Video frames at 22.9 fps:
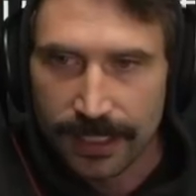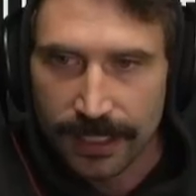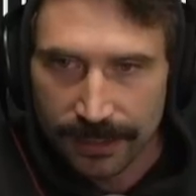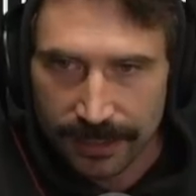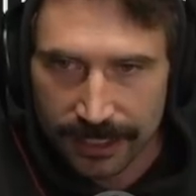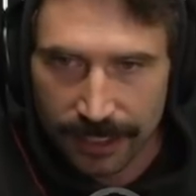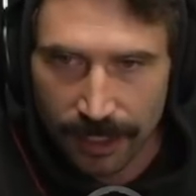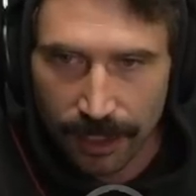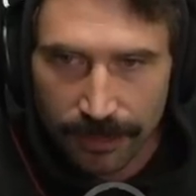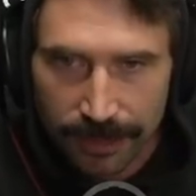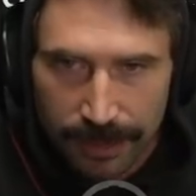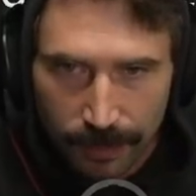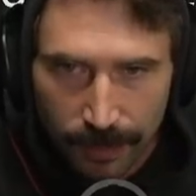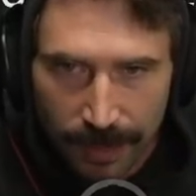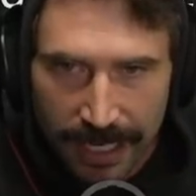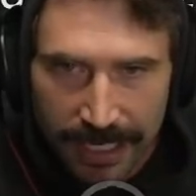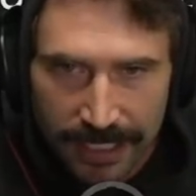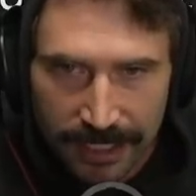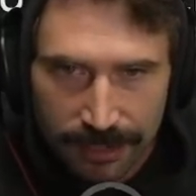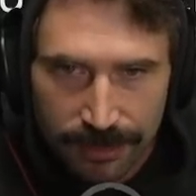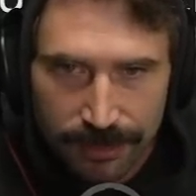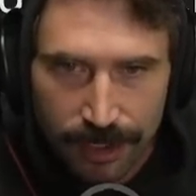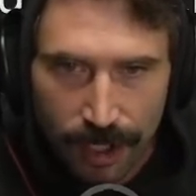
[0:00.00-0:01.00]
The only way
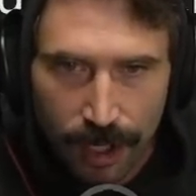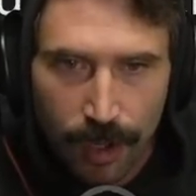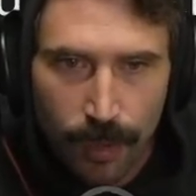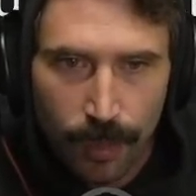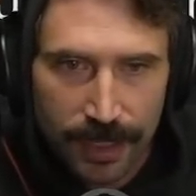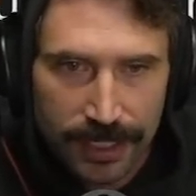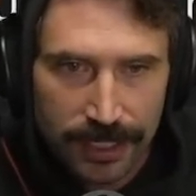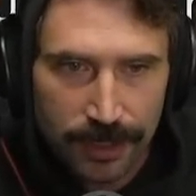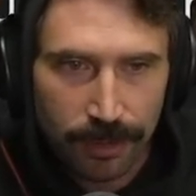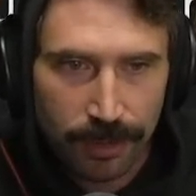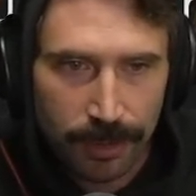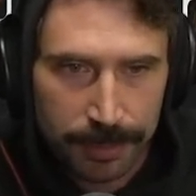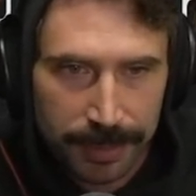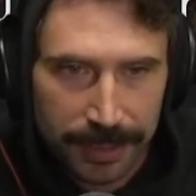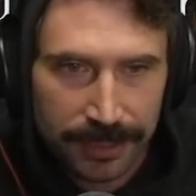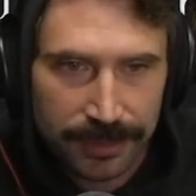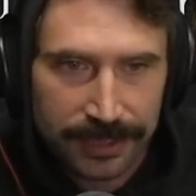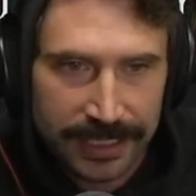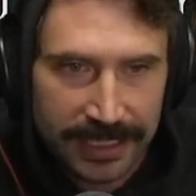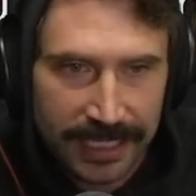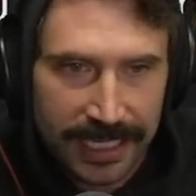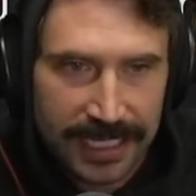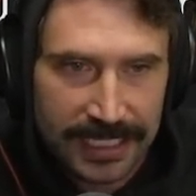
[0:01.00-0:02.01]
you know what you are
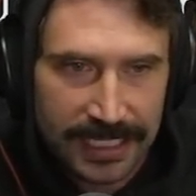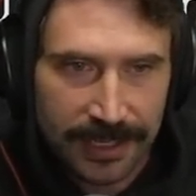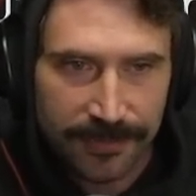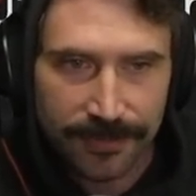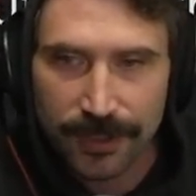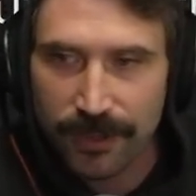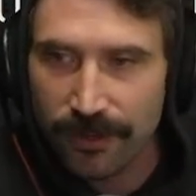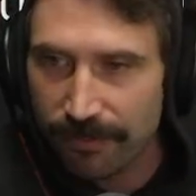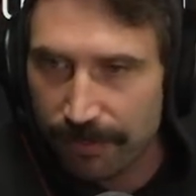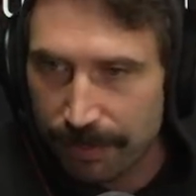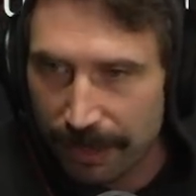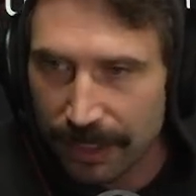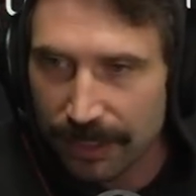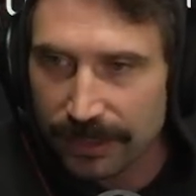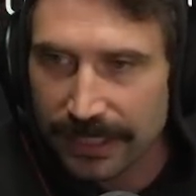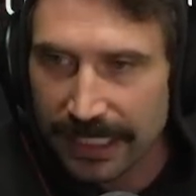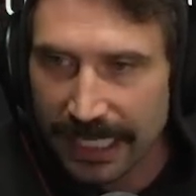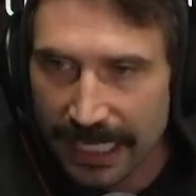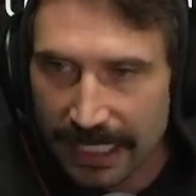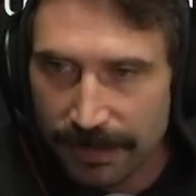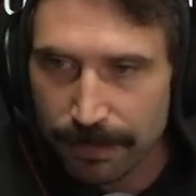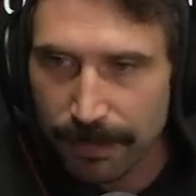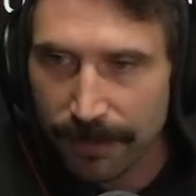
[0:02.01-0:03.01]
building is if you've built
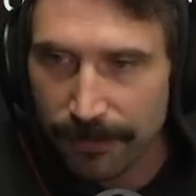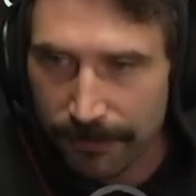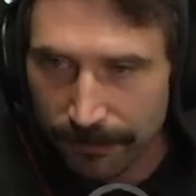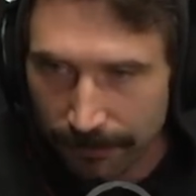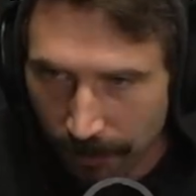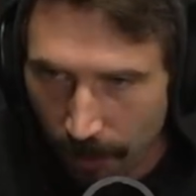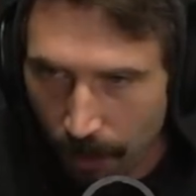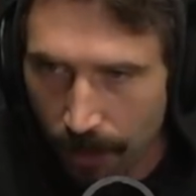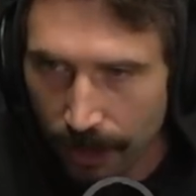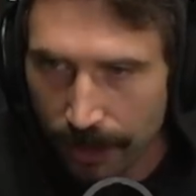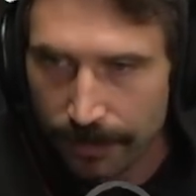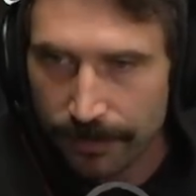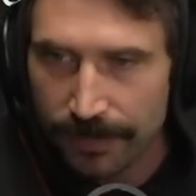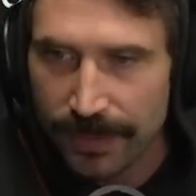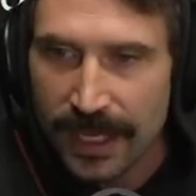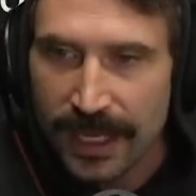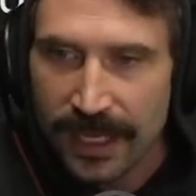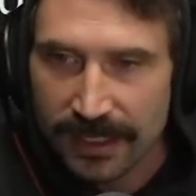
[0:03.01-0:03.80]
it before.